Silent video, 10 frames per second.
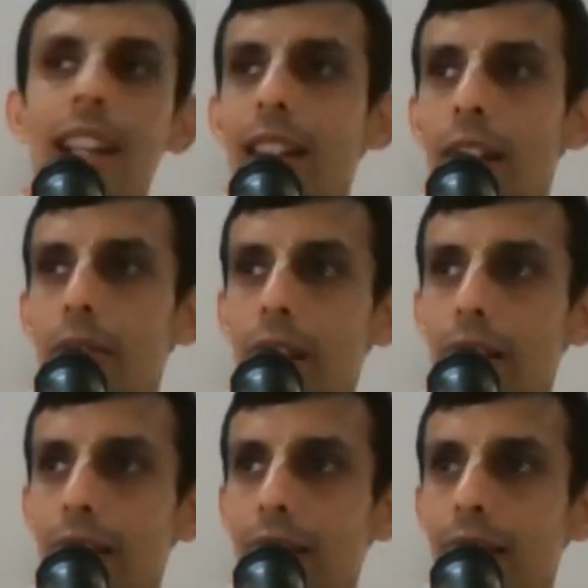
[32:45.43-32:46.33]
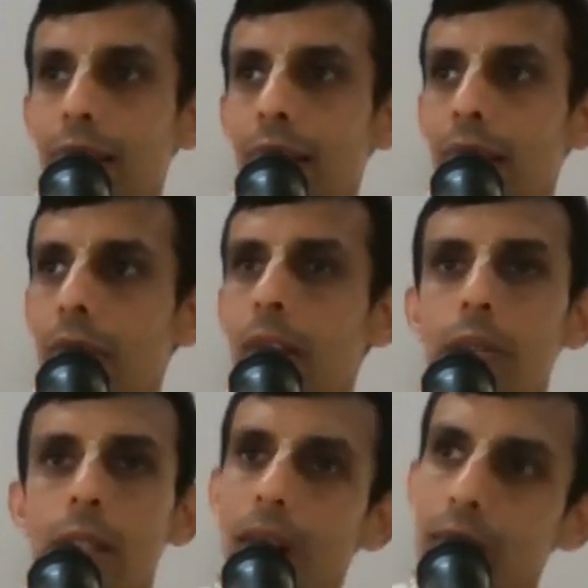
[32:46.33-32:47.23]
Ekalavya.
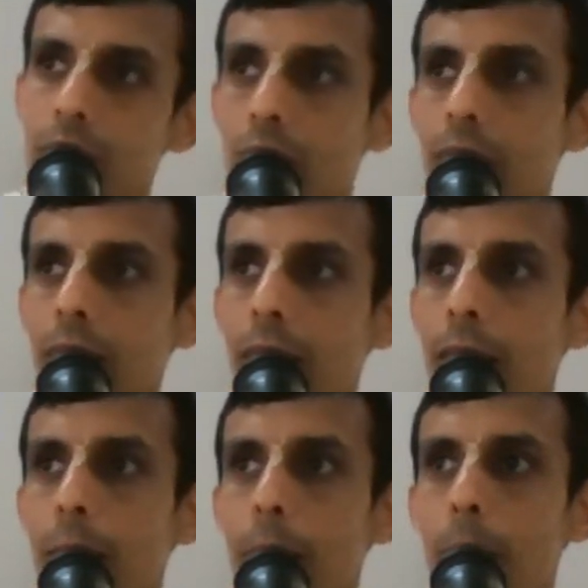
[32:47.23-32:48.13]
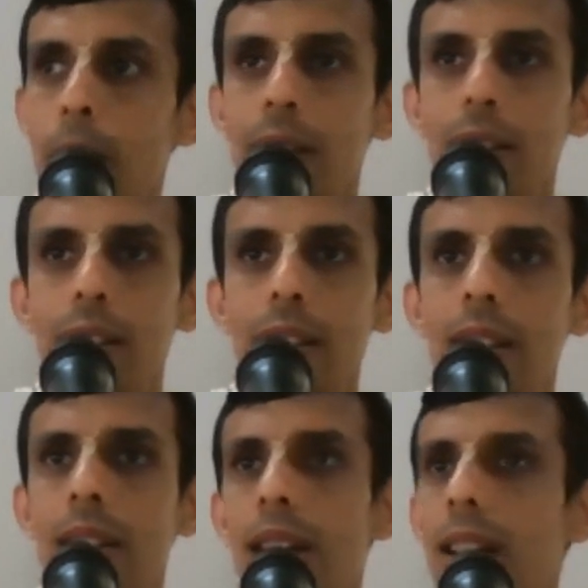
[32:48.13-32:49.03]
Ekalavya was Kshatriya, but
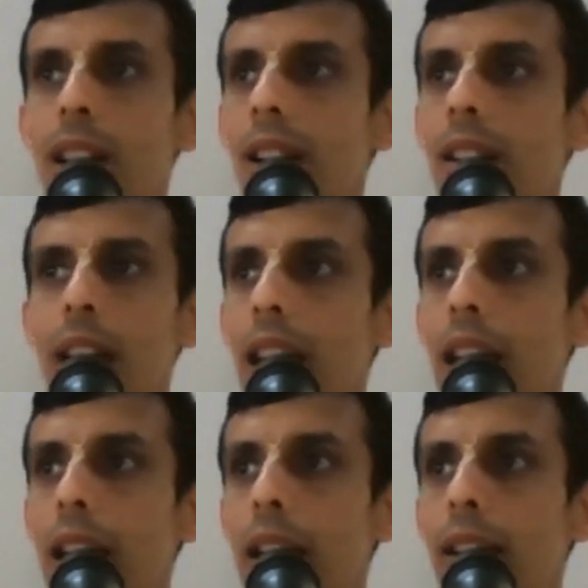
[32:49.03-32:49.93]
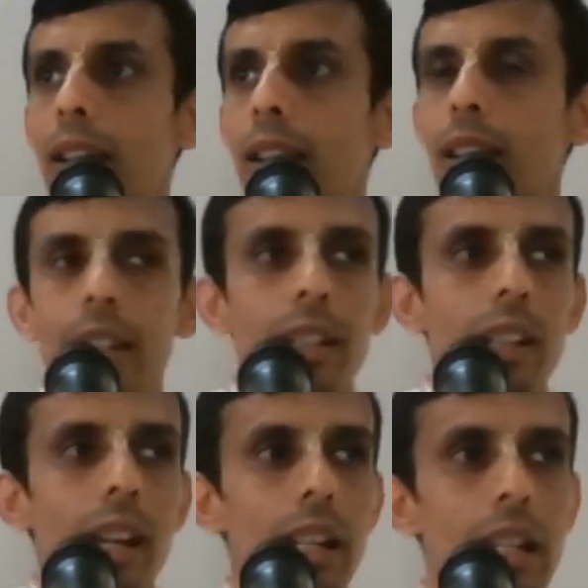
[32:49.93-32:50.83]
he didn't learn directly.
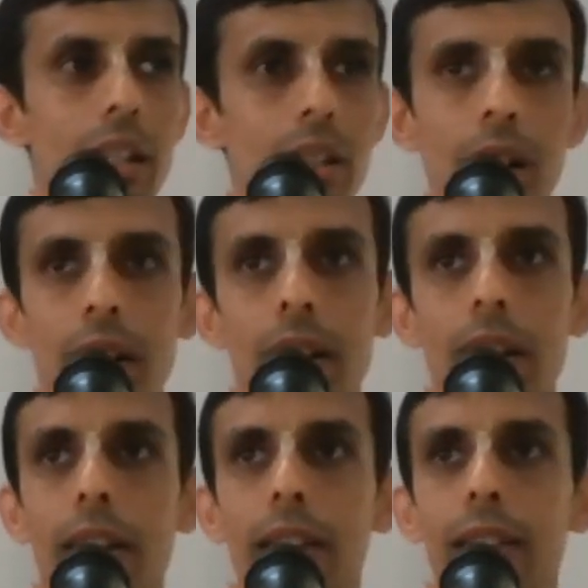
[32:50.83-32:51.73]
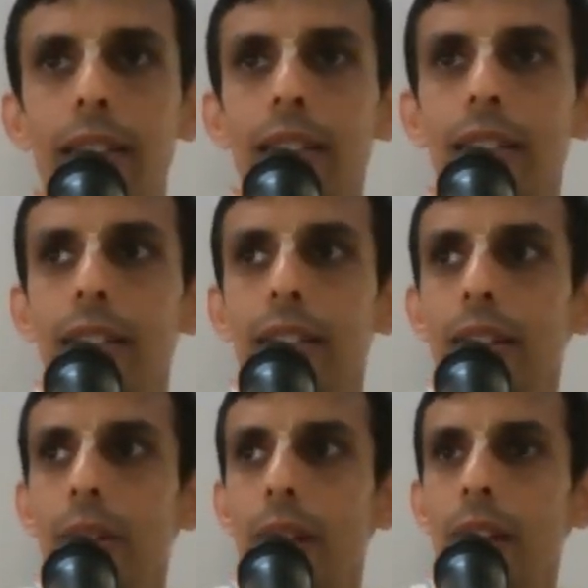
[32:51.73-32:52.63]
Indirectly, he started learning.
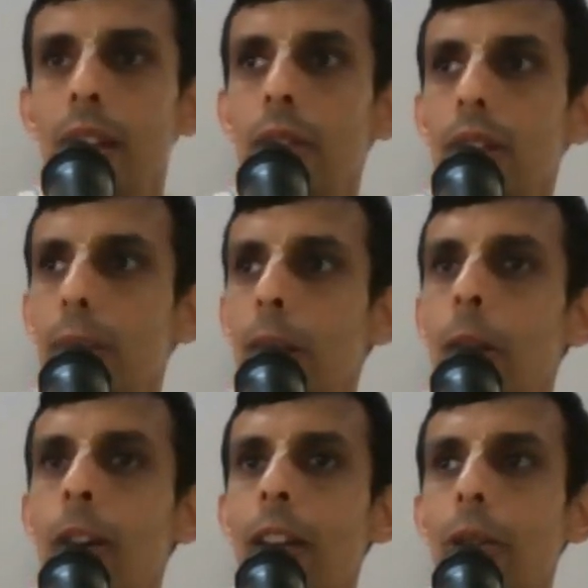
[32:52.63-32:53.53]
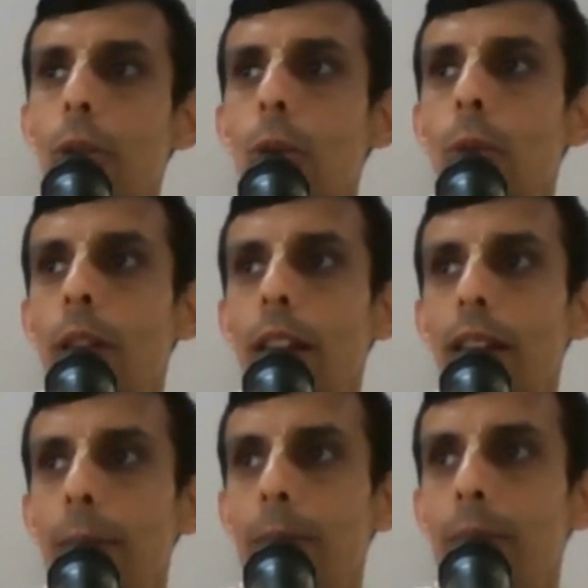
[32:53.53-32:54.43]
Okay, he was belonging to who?
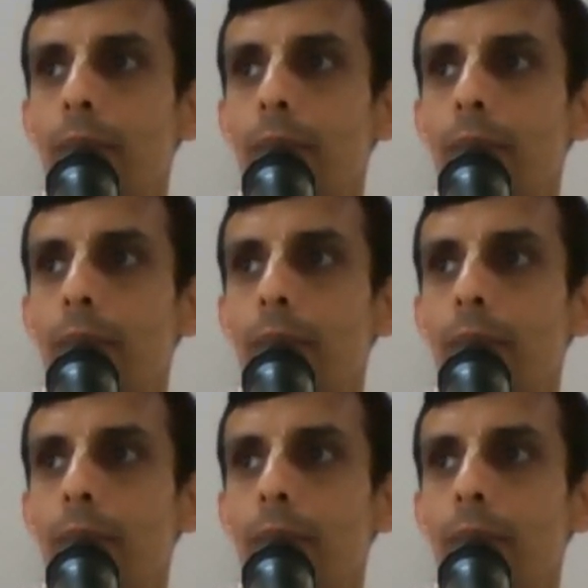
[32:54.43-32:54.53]
Where?